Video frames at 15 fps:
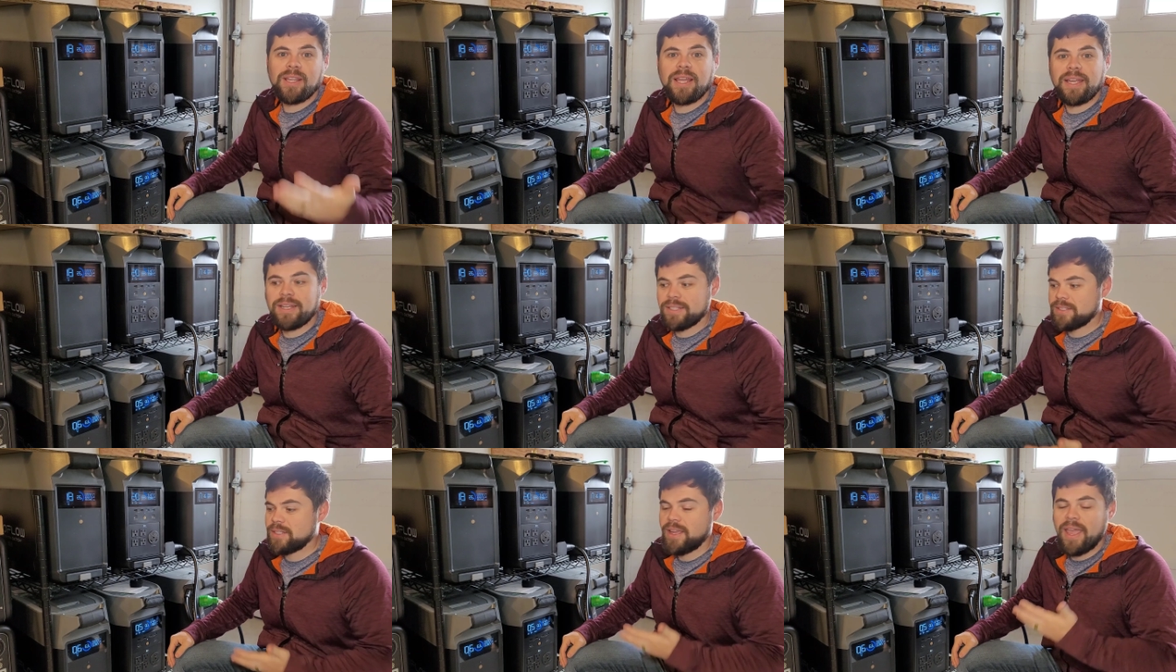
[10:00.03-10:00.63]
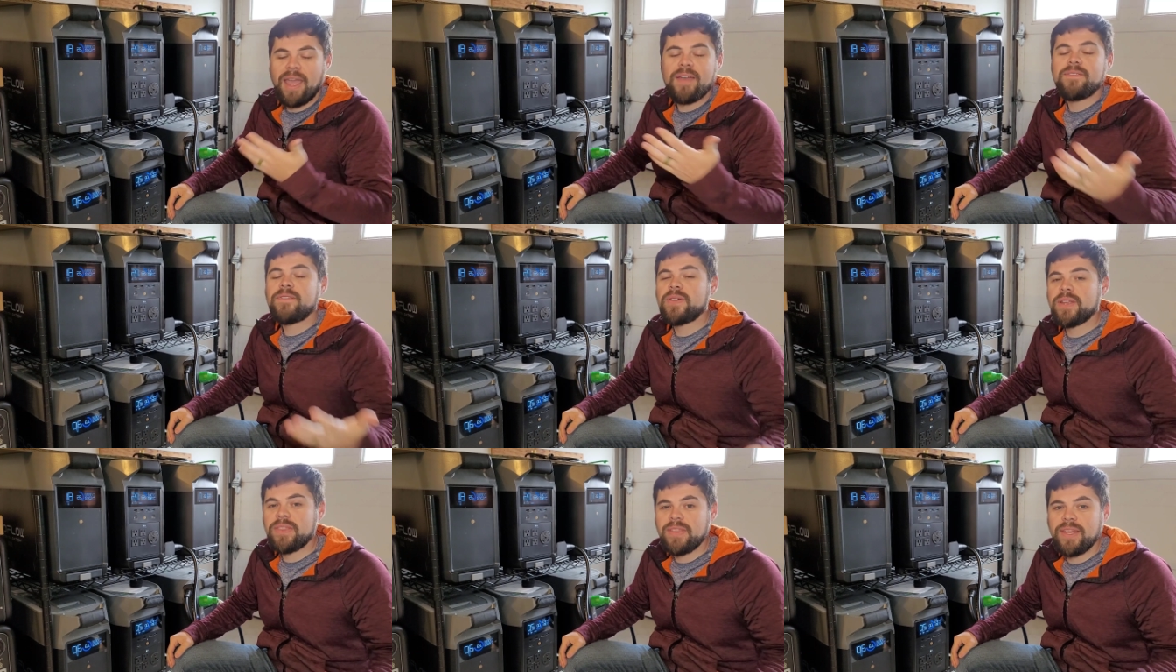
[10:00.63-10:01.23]
lights,
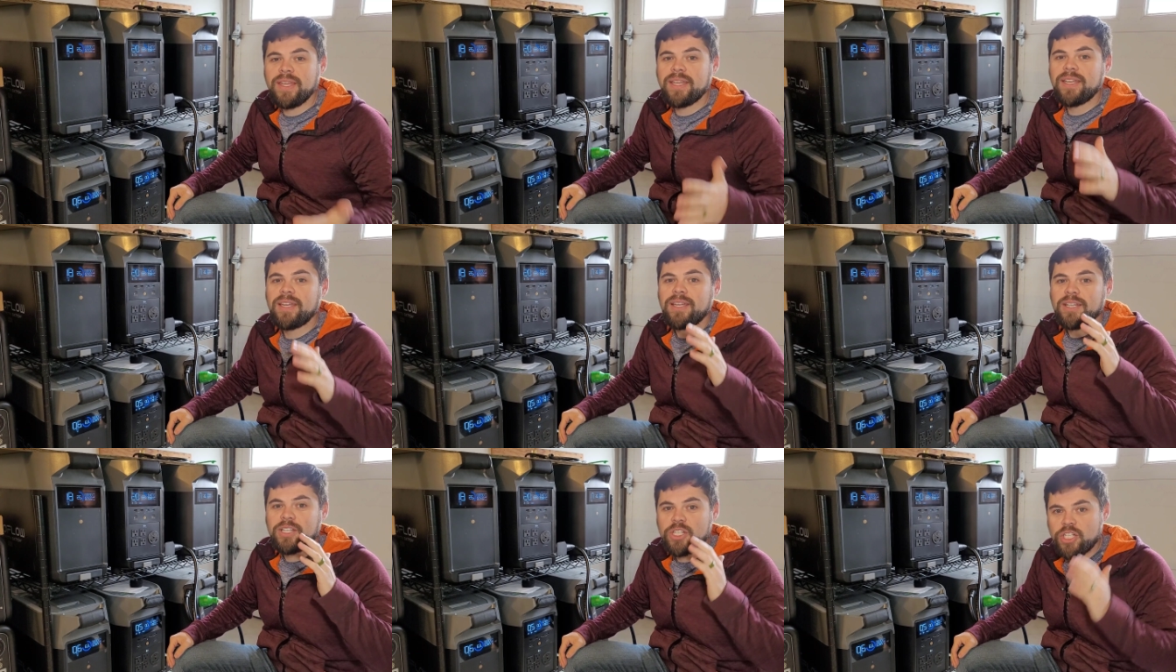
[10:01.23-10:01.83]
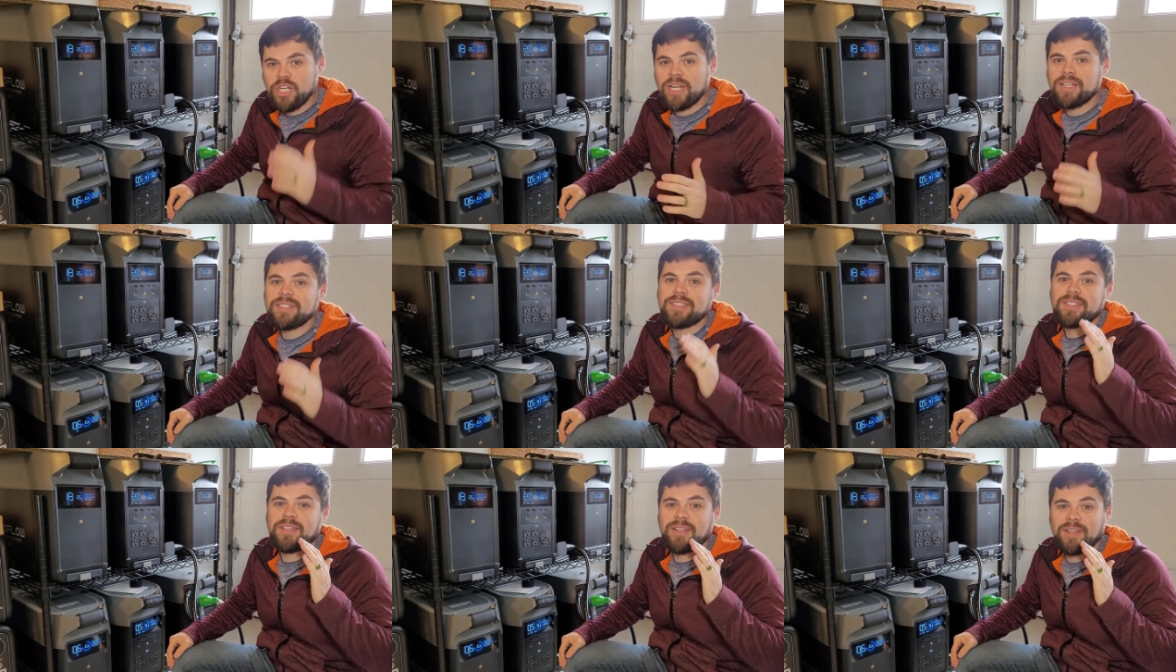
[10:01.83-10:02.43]
everything
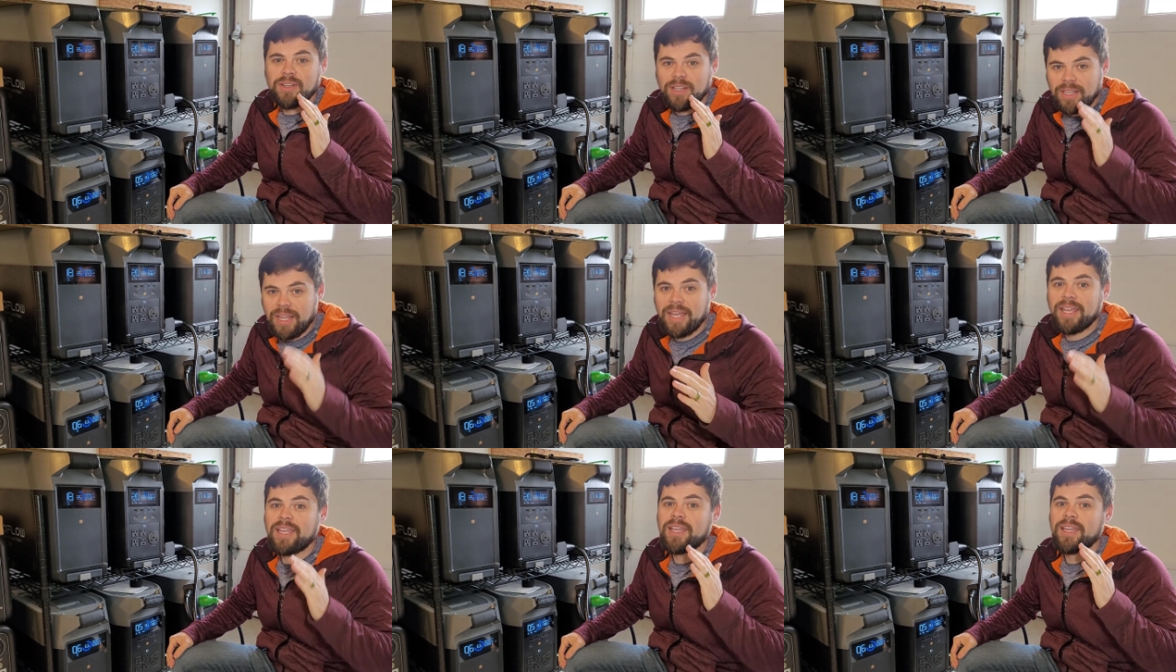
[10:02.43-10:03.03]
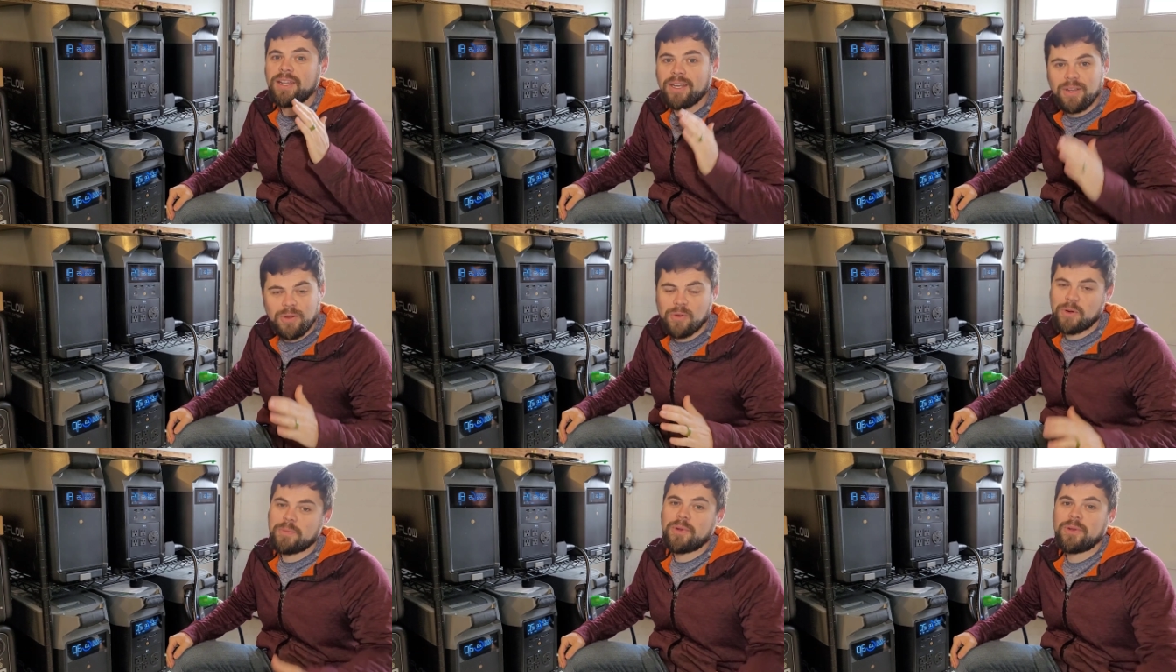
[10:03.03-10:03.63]
just like
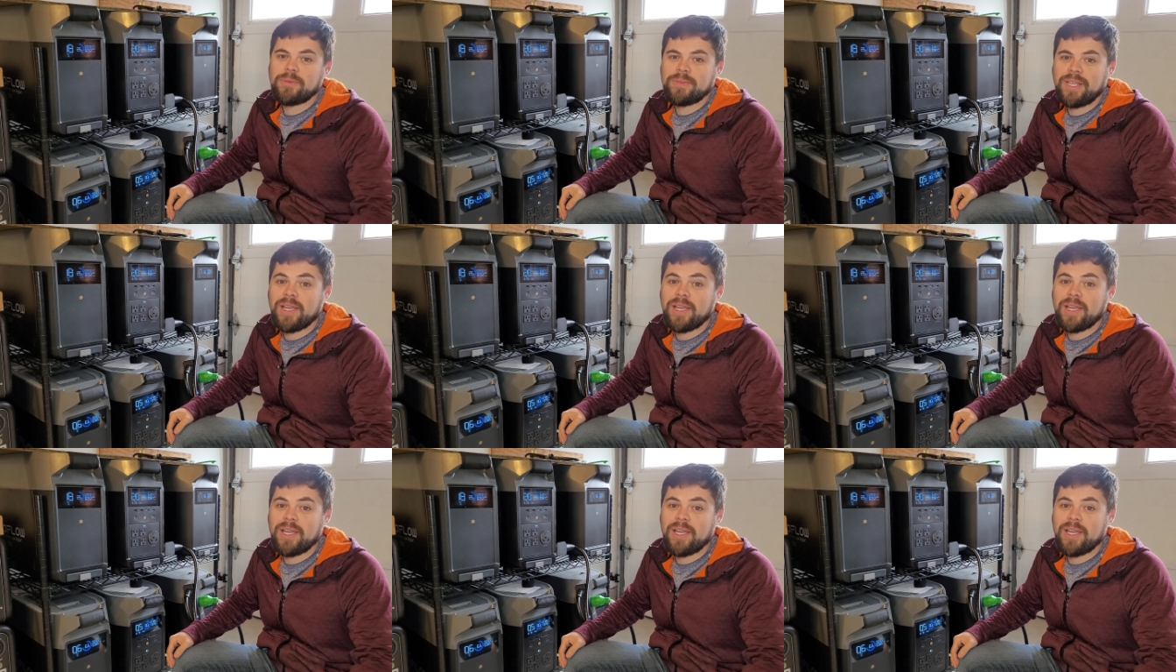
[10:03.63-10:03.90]
normal.